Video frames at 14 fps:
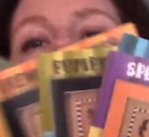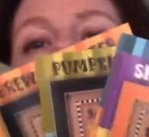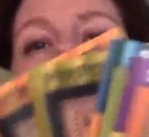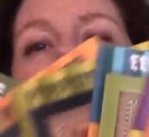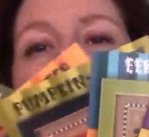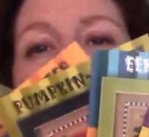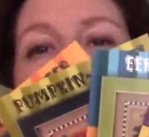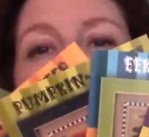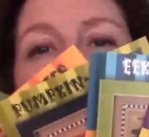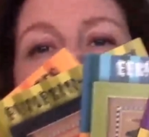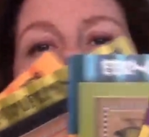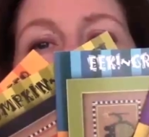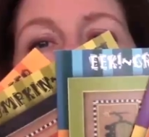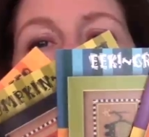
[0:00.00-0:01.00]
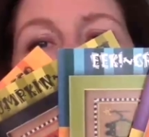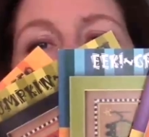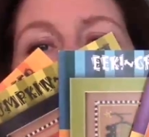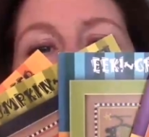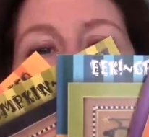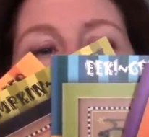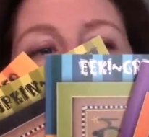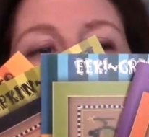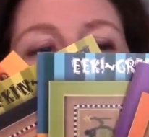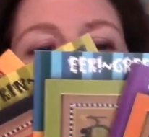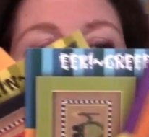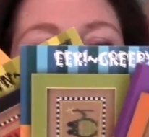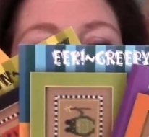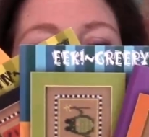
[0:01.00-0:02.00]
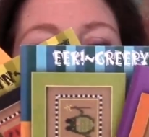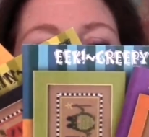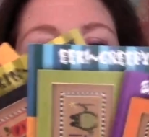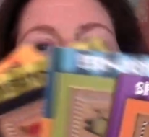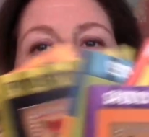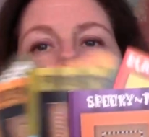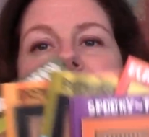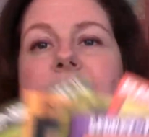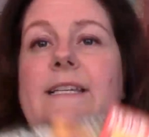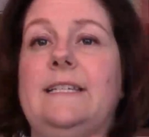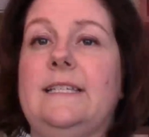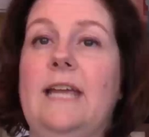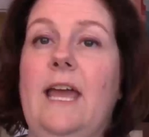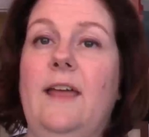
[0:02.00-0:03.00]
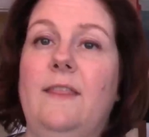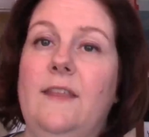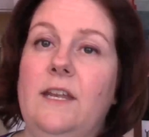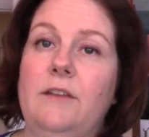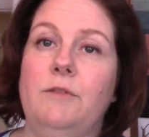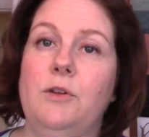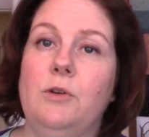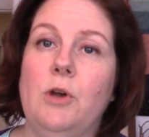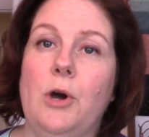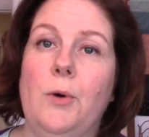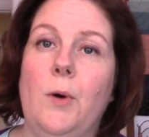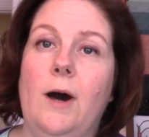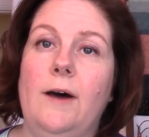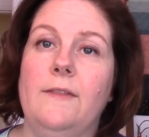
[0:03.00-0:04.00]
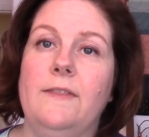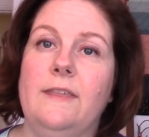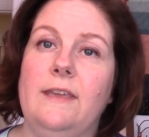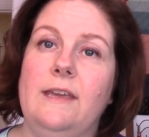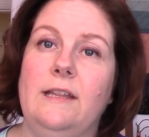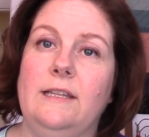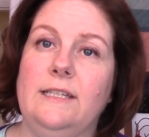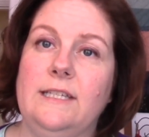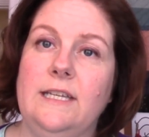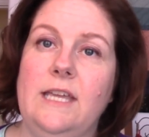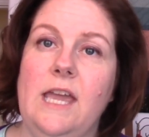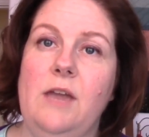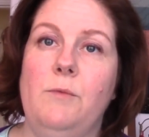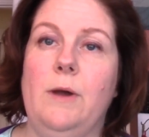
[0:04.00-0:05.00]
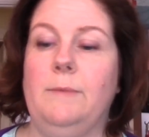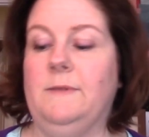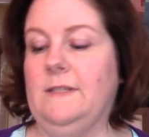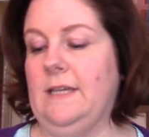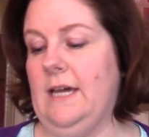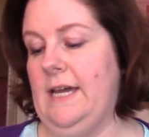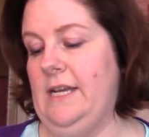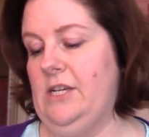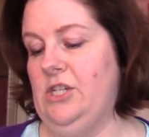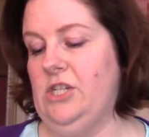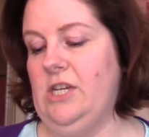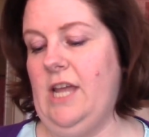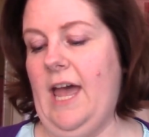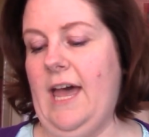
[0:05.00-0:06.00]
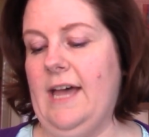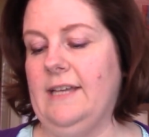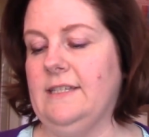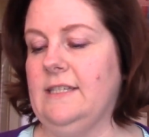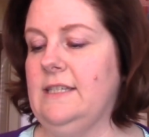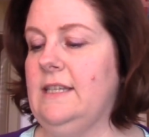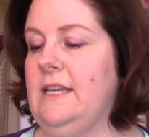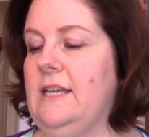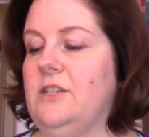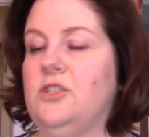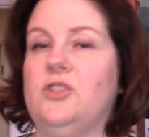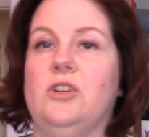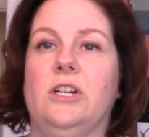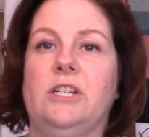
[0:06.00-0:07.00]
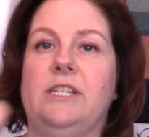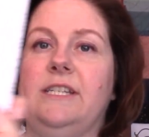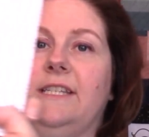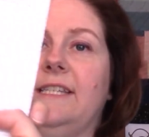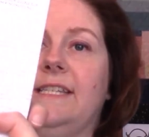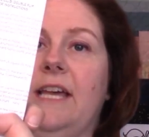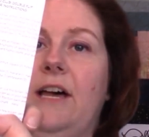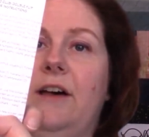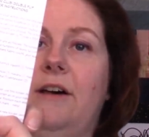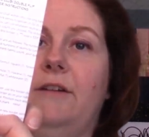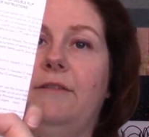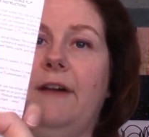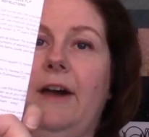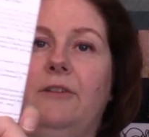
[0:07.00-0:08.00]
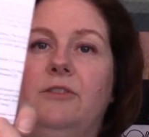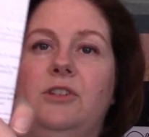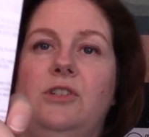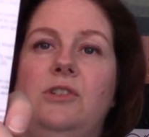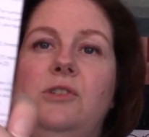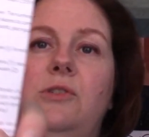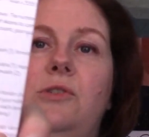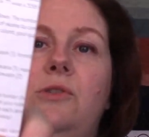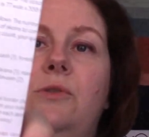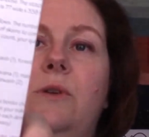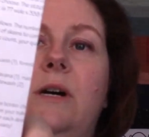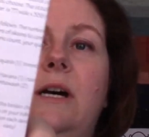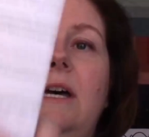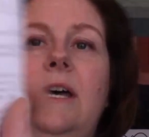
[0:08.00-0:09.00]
here in my hot little hands that were released. And then if you go on the Lizzie Kate website, she has the instructions of how to